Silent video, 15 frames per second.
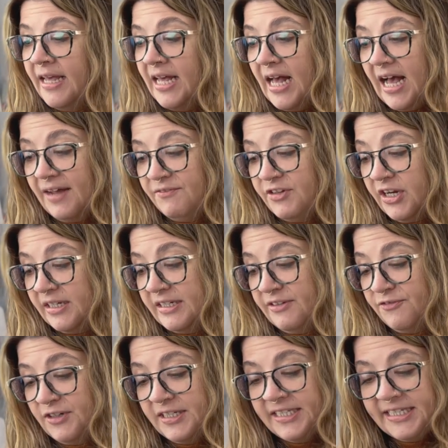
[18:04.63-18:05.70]
I've done
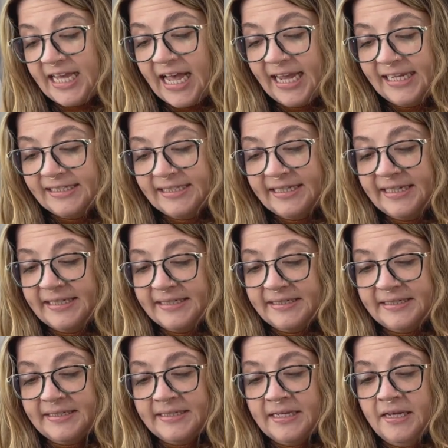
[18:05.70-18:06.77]
different
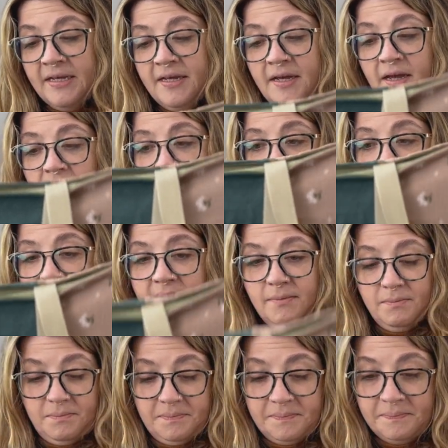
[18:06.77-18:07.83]
sizes.
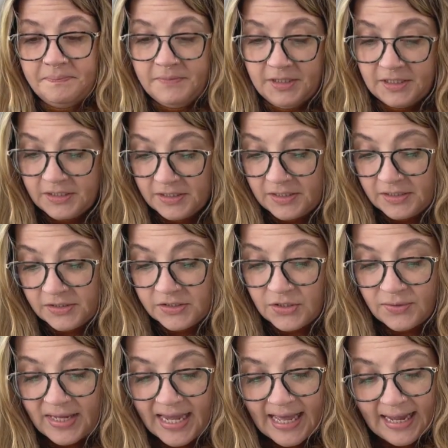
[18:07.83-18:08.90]
So
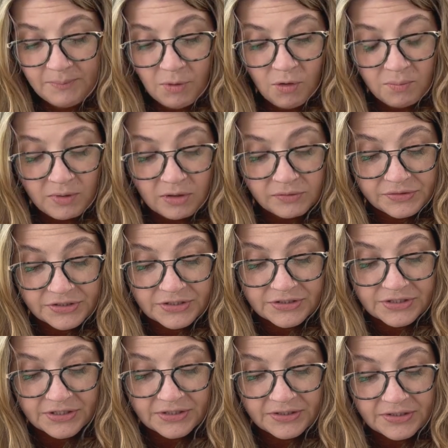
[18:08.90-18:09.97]
yeah, I'm
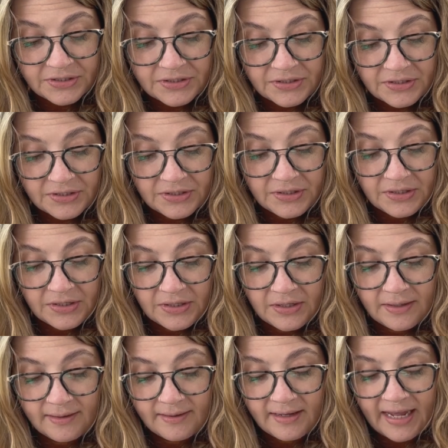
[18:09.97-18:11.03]
almost
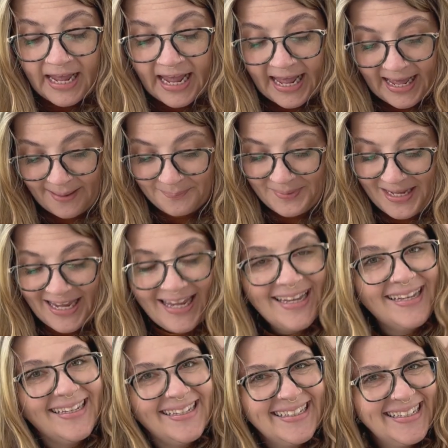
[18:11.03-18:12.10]

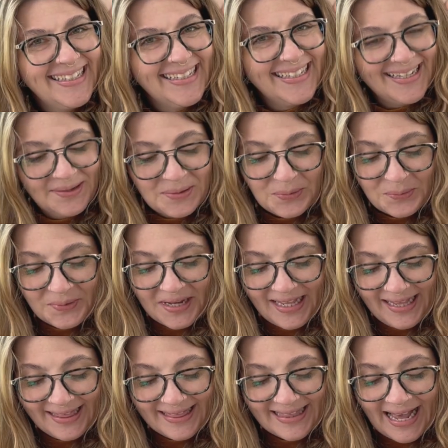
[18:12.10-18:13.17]
happy
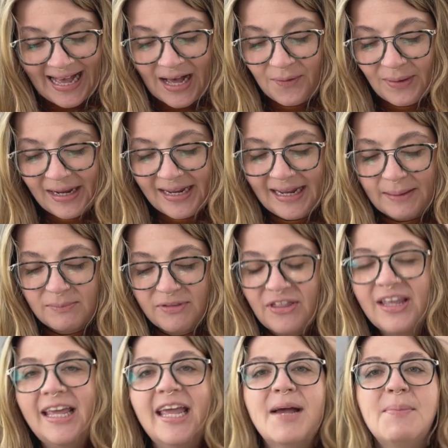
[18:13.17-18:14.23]
with how I am
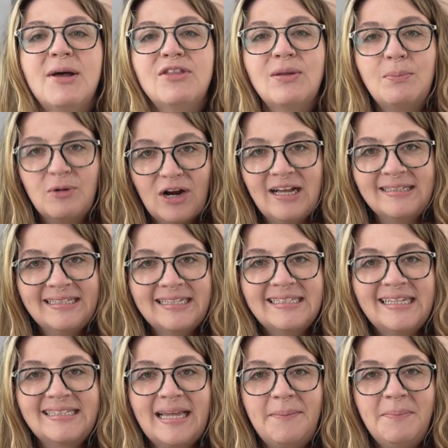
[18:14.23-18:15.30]
thinking about the process
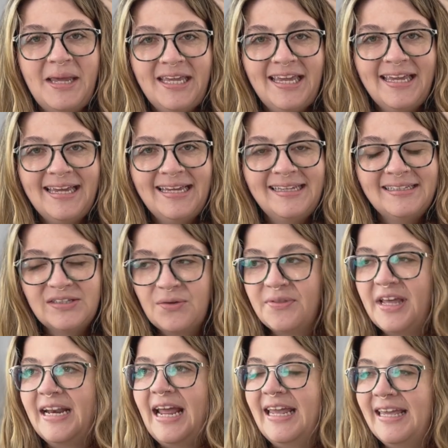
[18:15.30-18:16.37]
as I'm making it, so
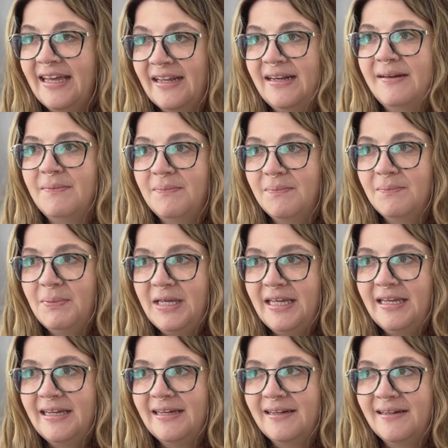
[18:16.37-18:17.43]
that it can
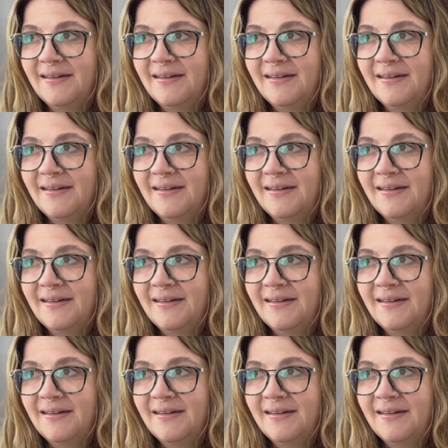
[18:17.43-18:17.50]
be